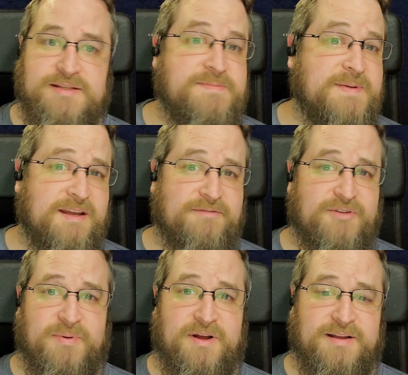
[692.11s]
And speaking of
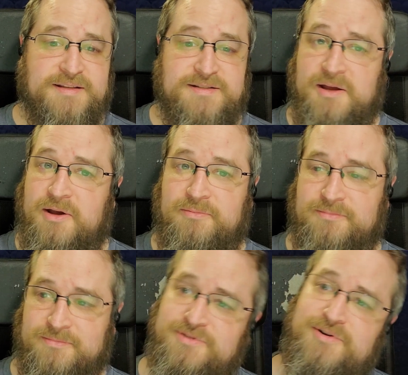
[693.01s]
our podcast, oh,
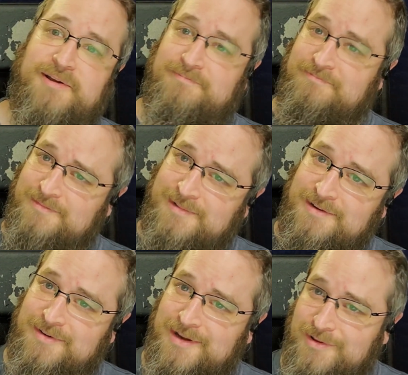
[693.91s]
Troy, do you
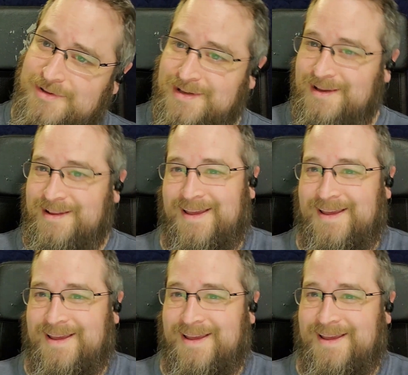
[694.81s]
have any other thing?